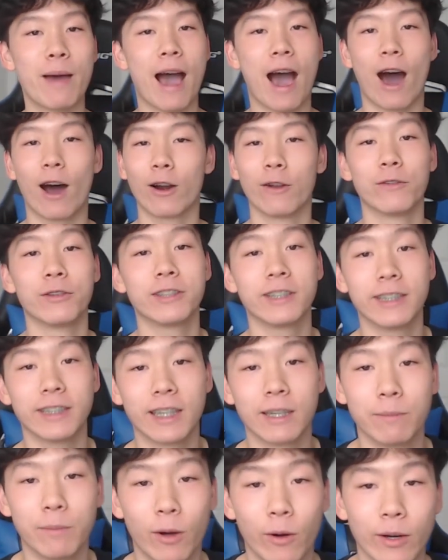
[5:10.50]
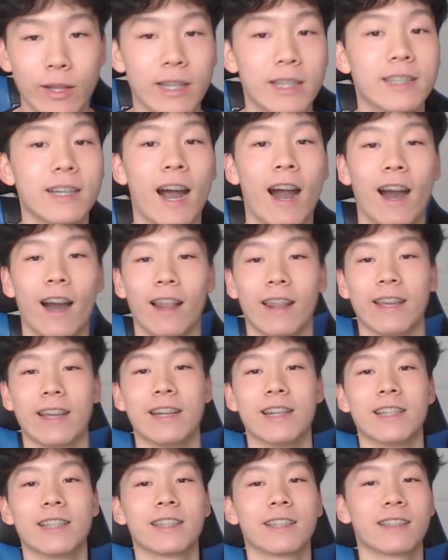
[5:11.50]
out of singing mode entirely
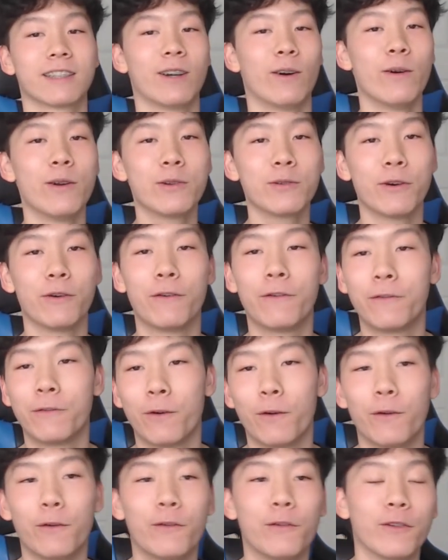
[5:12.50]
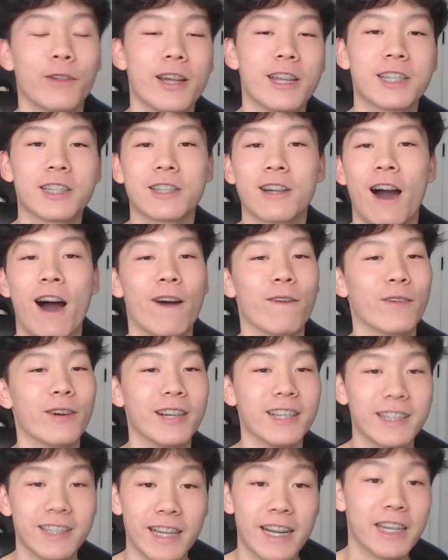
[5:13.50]
and just go into a full-fledged
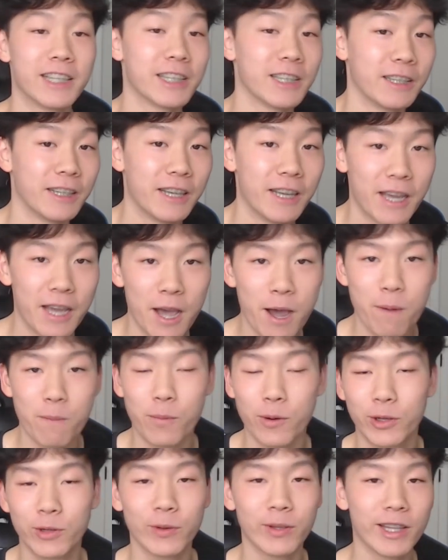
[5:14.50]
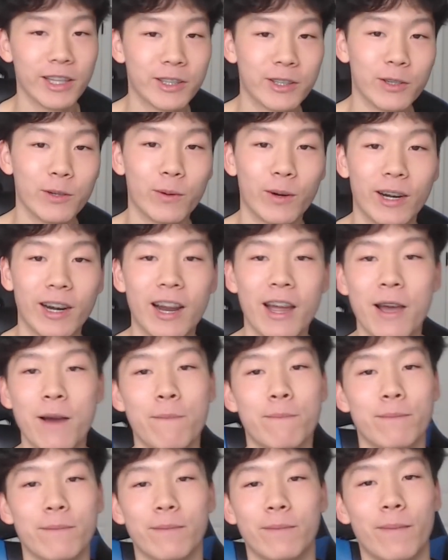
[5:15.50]
conversation between the two where
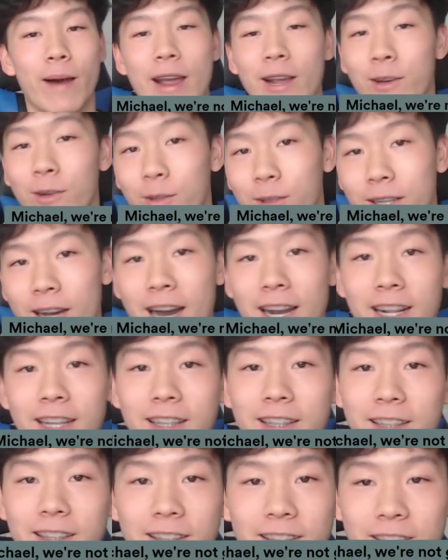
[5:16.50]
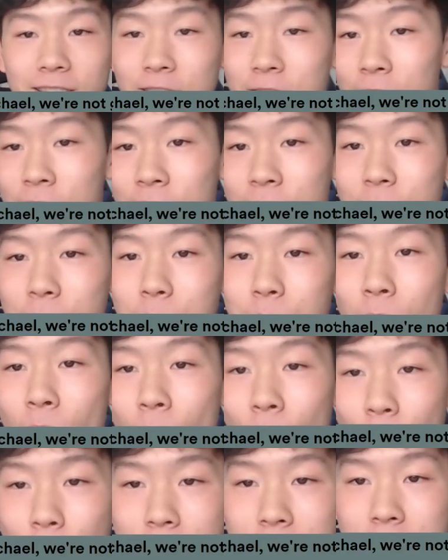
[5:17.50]
Michael kind of took
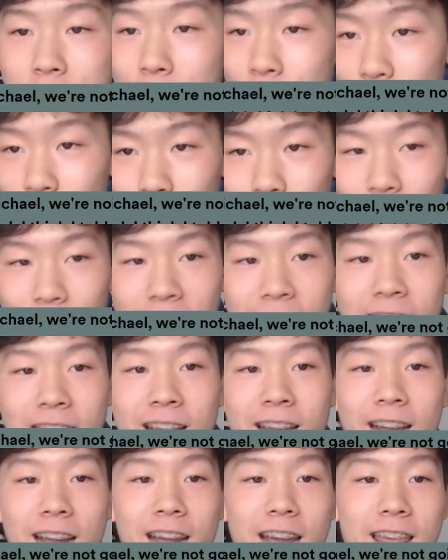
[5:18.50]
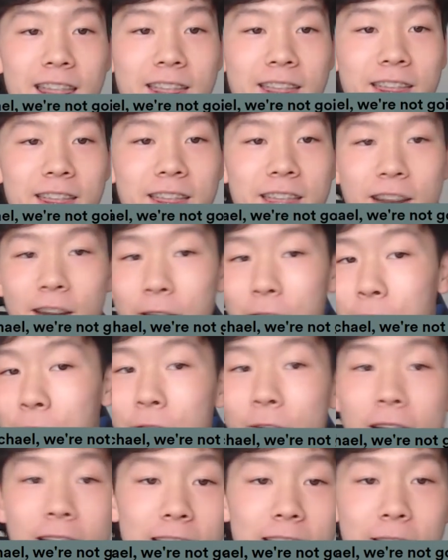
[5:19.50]
Paul's girl and they're
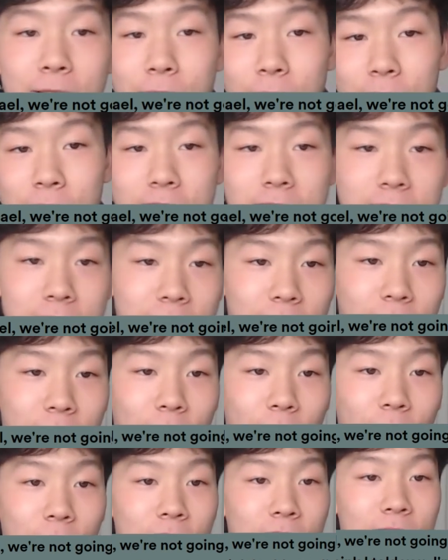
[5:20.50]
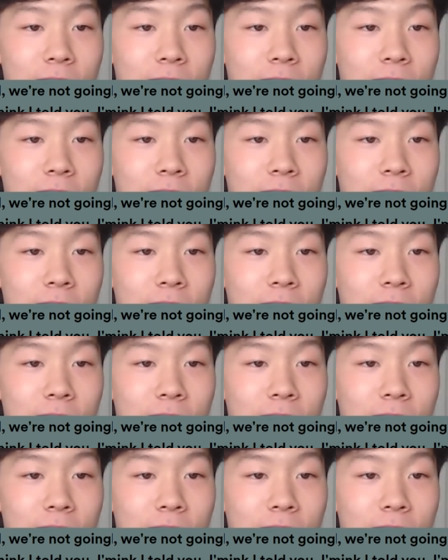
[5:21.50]
fighting for this girl.